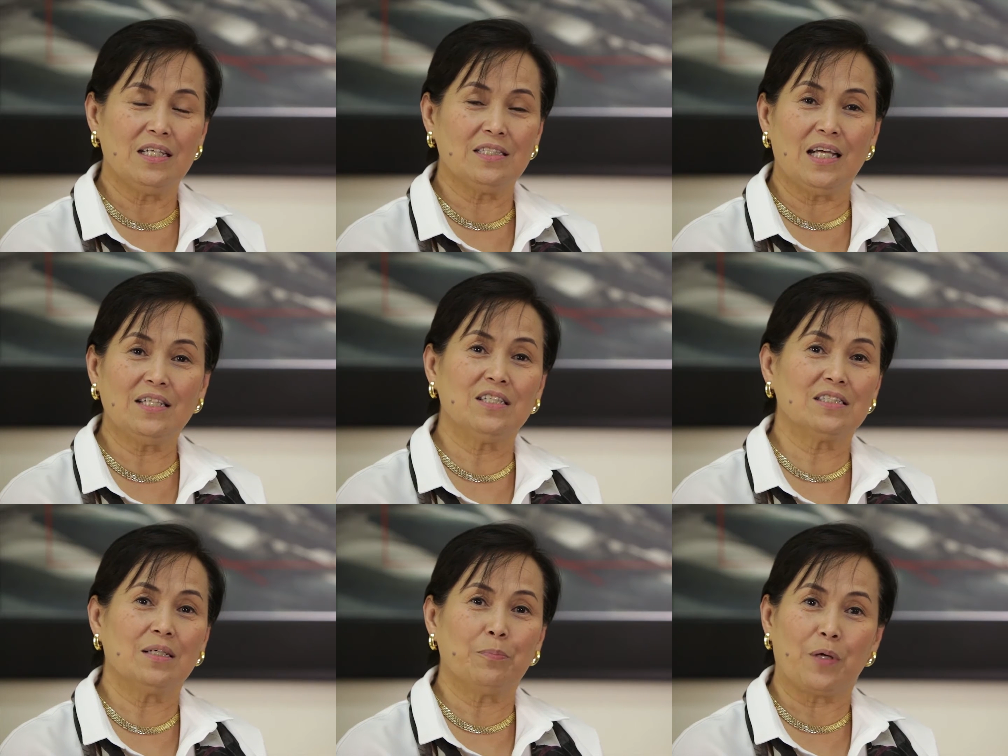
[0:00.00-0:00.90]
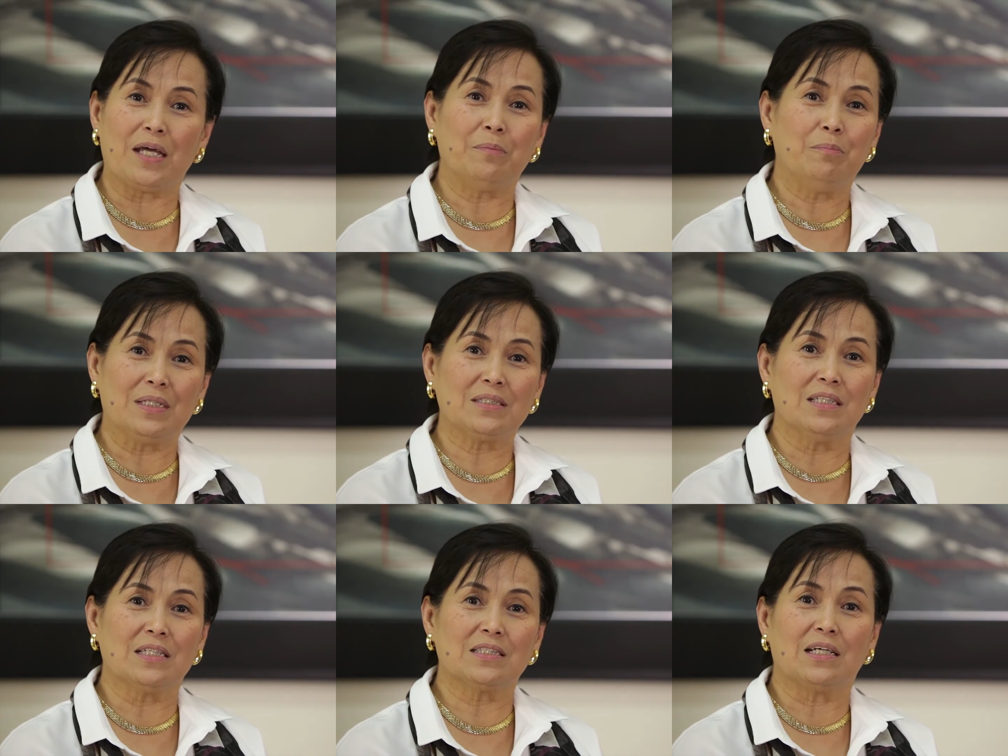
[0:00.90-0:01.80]
is not just a prime
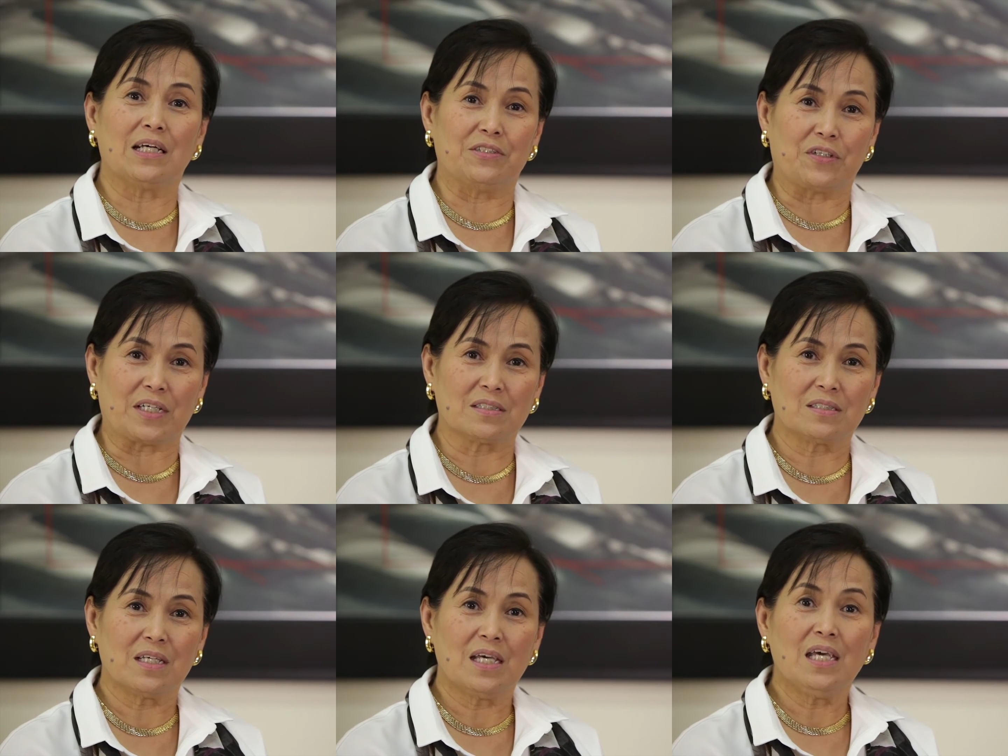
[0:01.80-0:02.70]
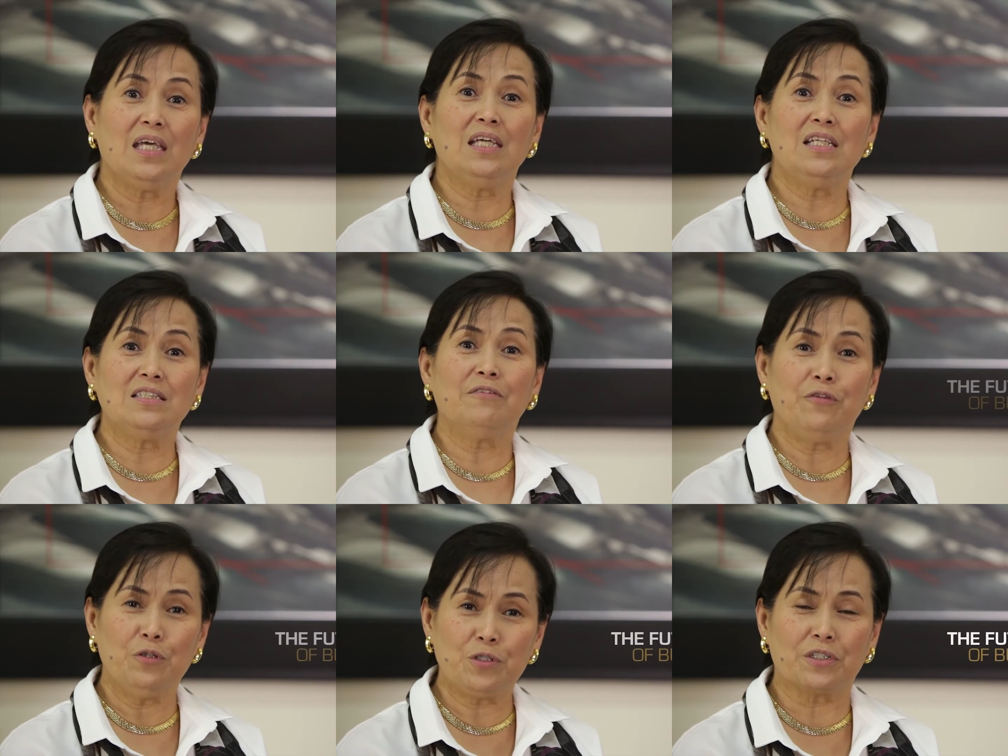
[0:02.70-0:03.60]
business address. It is the
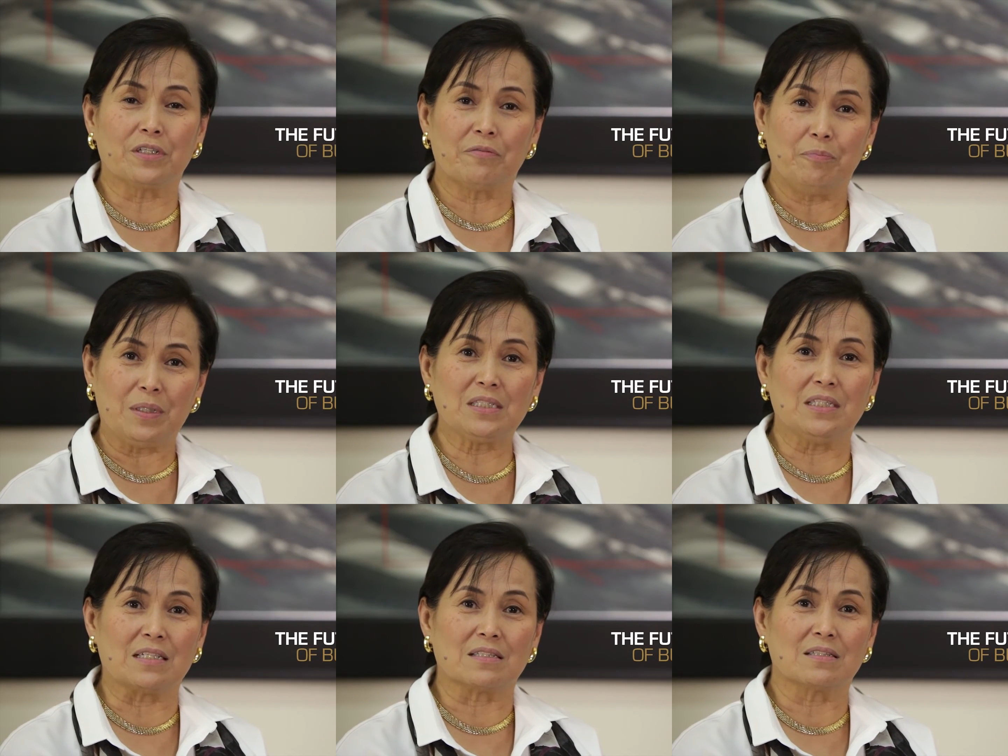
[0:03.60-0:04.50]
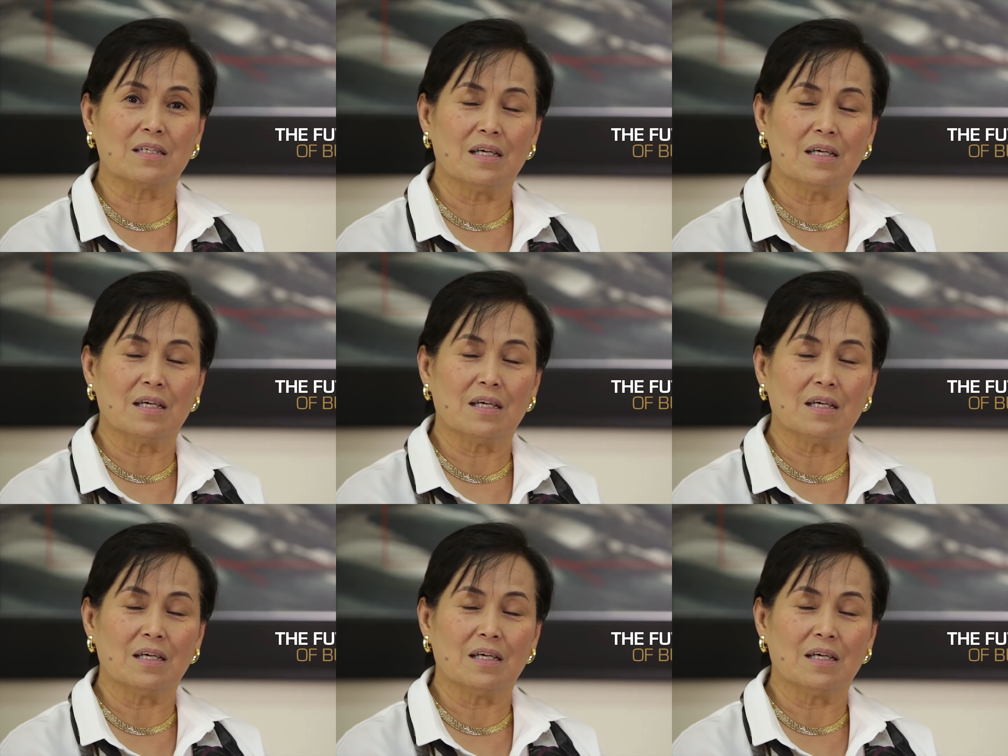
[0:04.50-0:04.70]
future of business.